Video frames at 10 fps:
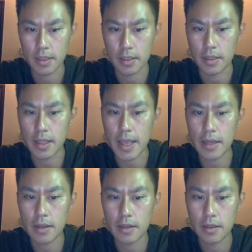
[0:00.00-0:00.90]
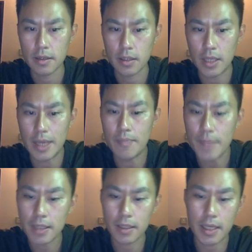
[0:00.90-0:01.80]
Then
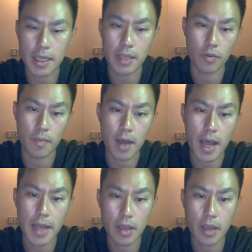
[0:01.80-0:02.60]
immediately in your mind,